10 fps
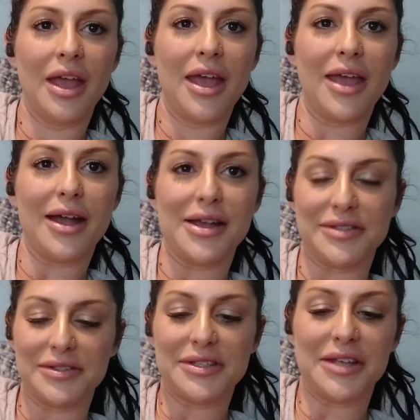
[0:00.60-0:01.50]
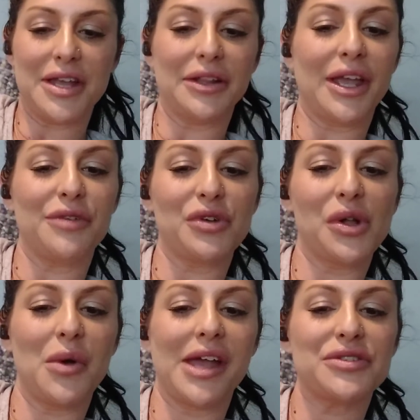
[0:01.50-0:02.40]
Hey guys, it's Danielle again, real
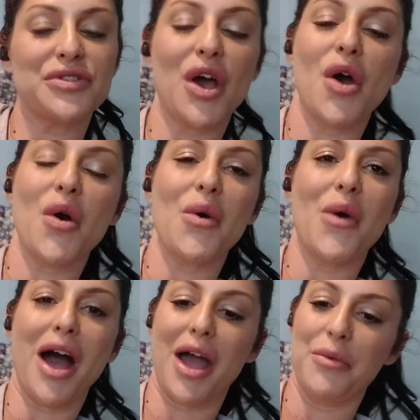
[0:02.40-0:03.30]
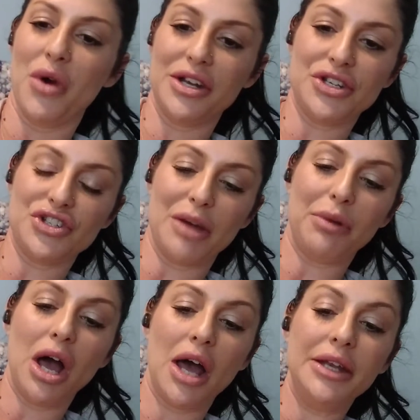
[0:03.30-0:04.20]
quick. So I wanted to jump
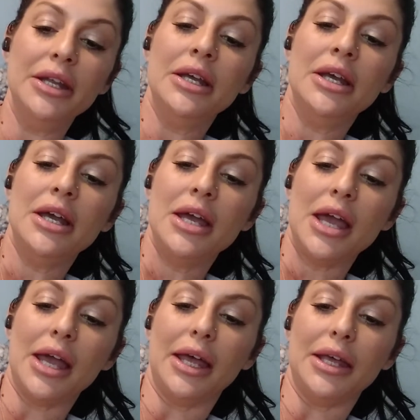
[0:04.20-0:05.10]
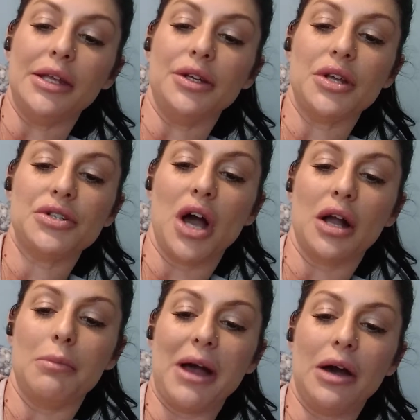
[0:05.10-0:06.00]
on and
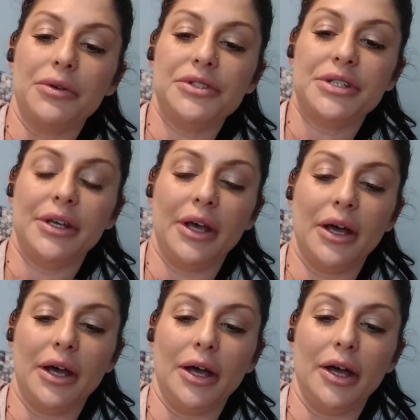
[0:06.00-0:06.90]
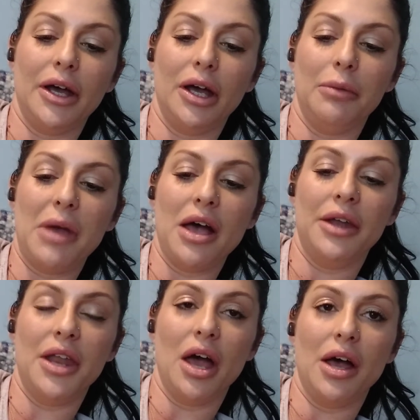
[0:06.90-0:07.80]
talk about
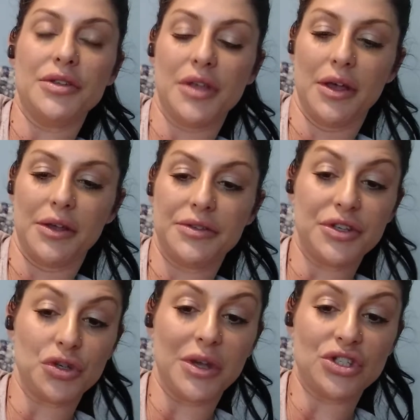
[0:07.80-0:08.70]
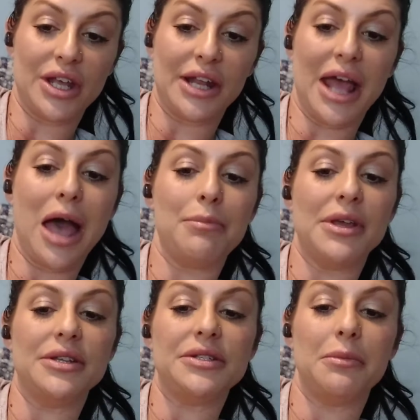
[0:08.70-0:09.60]
a situation that had
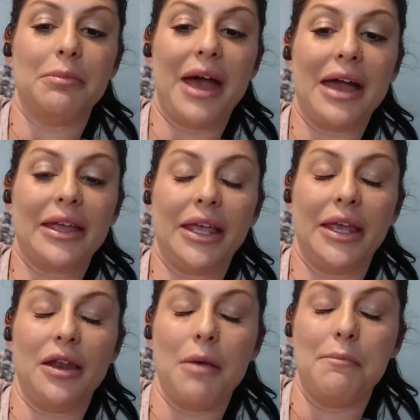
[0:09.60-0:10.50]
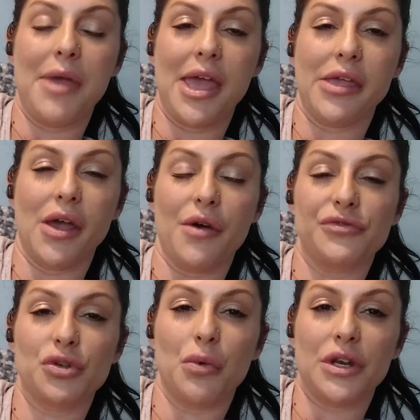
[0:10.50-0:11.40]
happened back in May of
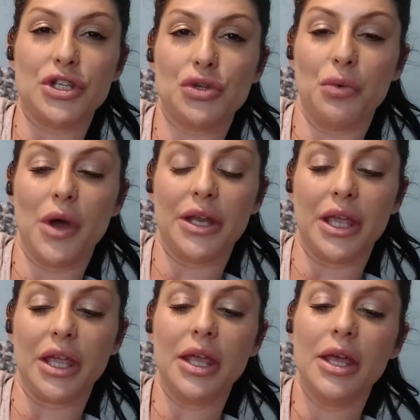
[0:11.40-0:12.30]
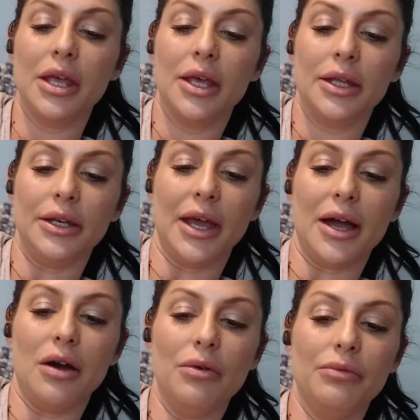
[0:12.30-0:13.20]
2020.
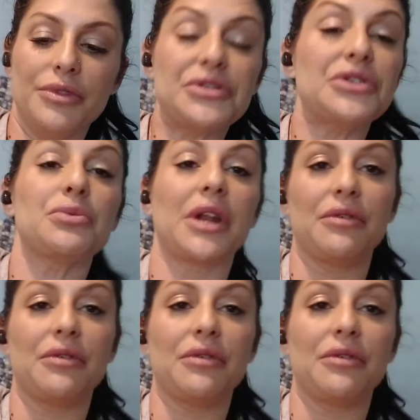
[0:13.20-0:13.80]
Now, this is what I